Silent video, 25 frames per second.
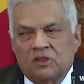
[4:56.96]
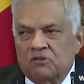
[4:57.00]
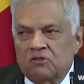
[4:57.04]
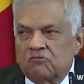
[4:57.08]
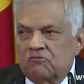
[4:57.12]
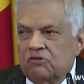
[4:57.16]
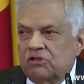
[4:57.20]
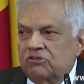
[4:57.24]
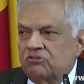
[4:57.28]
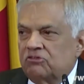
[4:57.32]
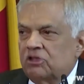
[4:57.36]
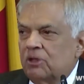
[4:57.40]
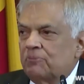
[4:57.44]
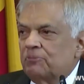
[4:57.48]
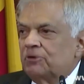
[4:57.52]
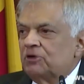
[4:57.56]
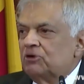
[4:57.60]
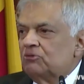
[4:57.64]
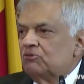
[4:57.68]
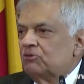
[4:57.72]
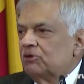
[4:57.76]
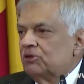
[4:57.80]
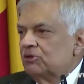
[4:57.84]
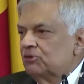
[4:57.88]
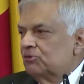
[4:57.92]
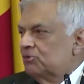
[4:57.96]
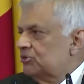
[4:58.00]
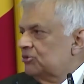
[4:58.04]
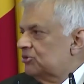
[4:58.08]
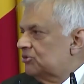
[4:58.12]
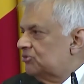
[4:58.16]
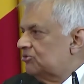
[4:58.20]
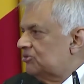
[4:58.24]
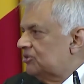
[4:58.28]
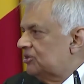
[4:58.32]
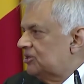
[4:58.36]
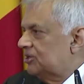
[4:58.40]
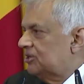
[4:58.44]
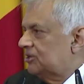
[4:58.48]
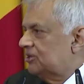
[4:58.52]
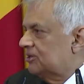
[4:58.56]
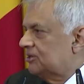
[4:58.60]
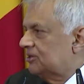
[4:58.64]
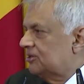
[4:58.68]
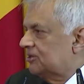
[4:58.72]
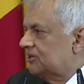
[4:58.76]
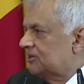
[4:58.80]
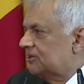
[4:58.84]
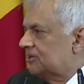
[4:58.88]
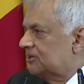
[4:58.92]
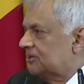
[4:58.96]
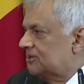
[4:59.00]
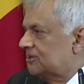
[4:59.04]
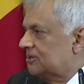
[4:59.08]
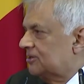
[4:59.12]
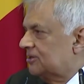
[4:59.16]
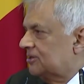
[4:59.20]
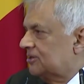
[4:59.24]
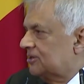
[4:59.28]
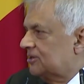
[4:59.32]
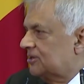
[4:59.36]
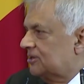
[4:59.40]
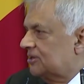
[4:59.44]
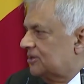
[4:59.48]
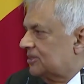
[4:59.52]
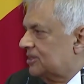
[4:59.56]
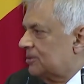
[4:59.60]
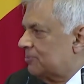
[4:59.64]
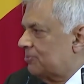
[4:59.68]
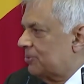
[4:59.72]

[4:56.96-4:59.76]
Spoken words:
What's happened to our university? The